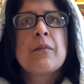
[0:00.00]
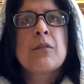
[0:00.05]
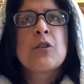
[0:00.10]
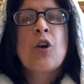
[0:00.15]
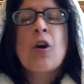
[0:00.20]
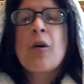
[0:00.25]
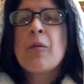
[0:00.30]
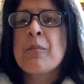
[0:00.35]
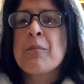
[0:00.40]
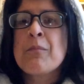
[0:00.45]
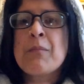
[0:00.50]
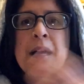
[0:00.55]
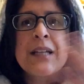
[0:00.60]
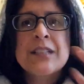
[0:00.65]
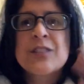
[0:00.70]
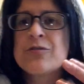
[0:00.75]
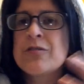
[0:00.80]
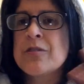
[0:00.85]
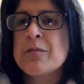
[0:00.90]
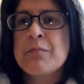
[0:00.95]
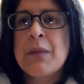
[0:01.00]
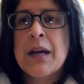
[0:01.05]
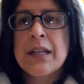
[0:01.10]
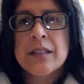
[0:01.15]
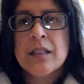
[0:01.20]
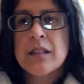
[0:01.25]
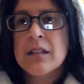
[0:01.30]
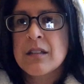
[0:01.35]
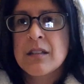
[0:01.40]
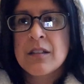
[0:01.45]
got madder and
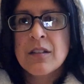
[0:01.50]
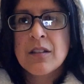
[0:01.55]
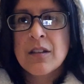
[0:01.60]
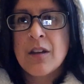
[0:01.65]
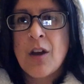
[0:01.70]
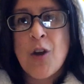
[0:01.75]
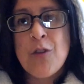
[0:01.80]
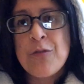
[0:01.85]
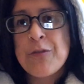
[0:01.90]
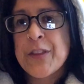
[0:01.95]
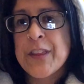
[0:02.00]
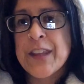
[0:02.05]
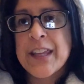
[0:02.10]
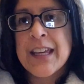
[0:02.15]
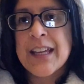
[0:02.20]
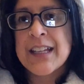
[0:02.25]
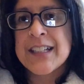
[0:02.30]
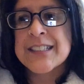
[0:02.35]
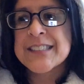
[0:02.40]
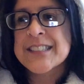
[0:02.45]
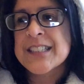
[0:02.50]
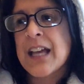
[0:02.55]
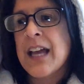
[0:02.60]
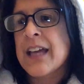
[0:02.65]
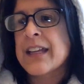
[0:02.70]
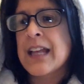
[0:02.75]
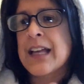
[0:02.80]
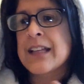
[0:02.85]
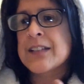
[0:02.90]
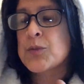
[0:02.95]
madder over the years,
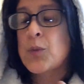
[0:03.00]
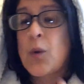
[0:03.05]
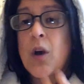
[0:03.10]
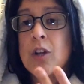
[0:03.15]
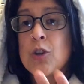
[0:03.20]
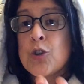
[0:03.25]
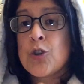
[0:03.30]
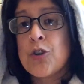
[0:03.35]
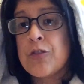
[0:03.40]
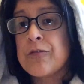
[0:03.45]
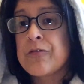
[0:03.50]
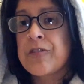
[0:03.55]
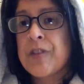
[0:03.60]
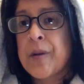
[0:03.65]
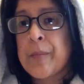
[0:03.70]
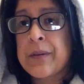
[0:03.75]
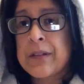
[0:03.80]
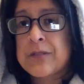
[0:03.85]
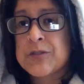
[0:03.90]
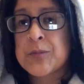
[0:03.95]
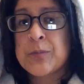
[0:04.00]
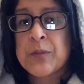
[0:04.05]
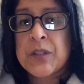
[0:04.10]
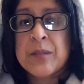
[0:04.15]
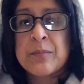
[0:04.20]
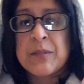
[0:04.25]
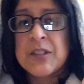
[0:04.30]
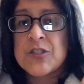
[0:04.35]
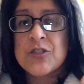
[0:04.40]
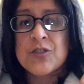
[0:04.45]
and that's what I love about
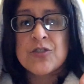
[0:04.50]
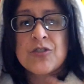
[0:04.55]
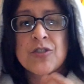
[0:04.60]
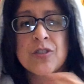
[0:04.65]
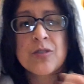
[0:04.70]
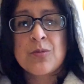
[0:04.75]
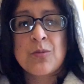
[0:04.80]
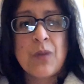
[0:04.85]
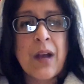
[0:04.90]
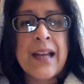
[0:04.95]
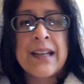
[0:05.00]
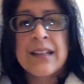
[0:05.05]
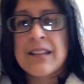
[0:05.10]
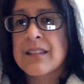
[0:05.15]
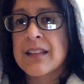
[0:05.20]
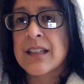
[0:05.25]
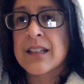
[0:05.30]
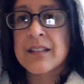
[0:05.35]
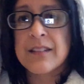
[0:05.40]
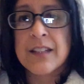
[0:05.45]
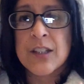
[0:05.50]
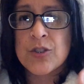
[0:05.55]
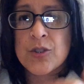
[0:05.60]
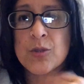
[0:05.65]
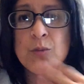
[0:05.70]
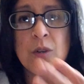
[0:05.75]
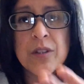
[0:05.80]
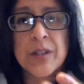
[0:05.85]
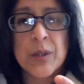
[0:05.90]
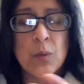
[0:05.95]
Supreme. They just do anything, they
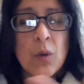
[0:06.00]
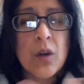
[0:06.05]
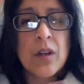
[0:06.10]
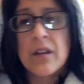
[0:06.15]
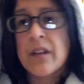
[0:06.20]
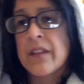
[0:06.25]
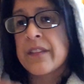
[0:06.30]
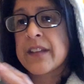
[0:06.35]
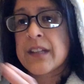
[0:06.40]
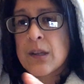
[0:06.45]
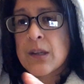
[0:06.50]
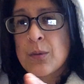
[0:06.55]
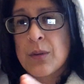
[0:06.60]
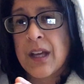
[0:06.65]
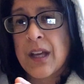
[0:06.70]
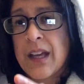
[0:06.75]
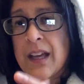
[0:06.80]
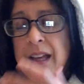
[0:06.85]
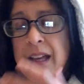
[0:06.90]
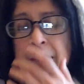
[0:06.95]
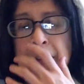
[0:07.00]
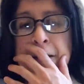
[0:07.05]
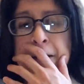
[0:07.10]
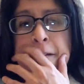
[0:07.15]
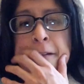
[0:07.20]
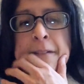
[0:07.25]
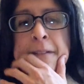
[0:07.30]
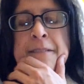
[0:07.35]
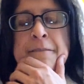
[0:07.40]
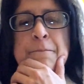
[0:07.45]
do what they want, and they don't care.
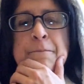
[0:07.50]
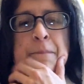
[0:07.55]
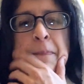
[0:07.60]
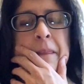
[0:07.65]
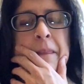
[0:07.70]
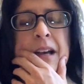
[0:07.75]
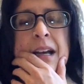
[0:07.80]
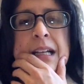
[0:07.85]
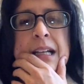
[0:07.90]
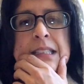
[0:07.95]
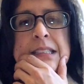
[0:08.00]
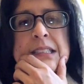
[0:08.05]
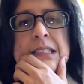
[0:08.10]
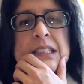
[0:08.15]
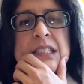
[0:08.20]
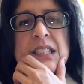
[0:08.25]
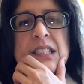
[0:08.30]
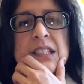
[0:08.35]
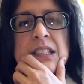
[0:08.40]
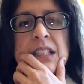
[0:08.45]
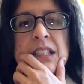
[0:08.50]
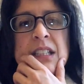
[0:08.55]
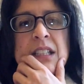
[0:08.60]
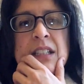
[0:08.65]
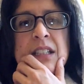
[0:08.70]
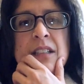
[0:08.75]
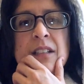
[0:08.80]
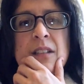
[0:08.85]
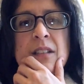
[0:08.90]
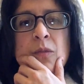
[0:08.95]
And
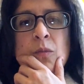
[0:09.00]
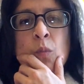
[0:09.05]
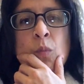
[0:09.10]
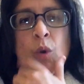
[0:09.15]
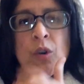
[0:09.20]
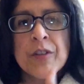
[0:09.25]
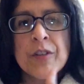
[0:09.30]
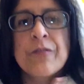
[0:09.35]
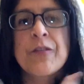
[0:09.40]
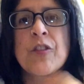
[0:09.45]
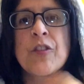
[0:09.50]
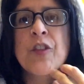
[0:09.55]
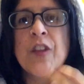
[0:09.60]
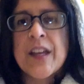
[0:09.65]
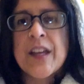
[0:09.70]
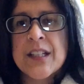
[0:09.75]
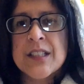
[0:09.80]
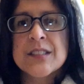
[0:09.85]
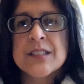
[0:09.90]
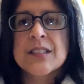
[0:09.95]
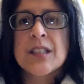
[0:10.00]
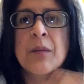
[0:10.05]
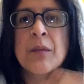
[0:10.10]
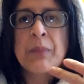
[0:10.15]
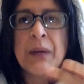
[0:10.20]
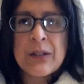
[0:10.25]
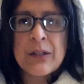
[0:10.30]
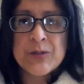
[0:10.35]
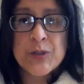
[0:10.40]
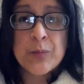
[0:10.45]
one of the things
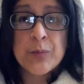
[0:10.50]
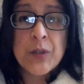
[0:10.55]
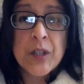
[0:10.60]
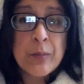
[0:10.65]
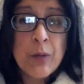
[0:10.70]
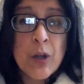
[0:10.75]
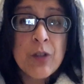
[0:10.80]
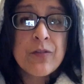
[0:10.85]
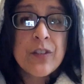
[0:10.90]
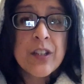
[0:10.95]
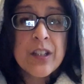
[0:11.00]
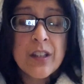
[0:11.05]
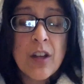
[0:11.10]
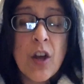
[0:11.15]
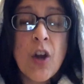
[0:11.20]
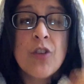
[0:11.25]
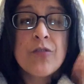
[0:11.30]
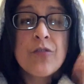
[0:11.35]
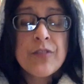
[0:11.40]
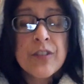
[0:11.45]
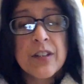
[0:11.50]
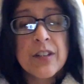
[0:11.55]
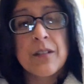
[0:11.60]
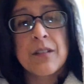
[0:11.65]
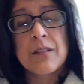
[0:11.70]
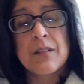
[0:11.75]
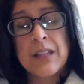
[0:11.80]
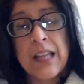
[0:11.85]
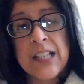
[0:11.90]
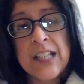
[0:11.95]
about Supreme over
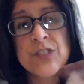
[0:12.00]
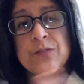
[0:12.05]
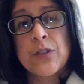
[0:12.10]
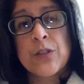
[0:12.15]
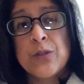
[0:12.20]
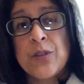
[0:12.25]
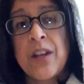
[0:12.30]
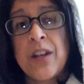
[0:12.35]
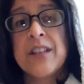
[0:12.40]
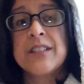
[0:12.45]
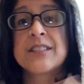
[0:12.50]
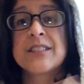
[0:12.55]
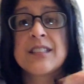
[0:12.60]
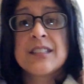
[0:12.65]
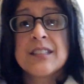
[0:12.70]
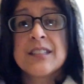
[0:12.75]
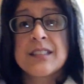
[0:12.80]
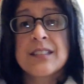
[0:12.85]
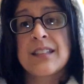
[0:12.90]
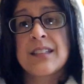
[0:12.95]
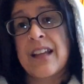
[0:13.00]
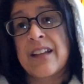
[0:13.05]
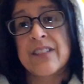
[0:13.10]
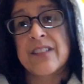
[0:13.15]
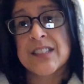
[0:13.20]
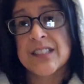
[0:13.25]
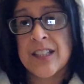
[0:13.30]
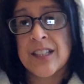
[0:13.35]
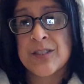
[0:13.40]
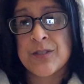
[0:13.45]
the last few years is their
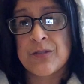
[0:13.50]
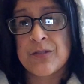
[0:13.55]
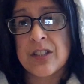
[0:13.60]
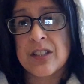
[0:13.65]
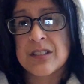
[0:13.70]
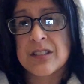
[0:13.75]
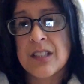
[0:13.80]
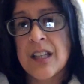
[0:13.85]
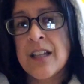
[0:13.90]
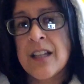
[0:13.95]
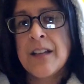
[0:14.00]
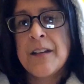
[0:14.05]
accessories.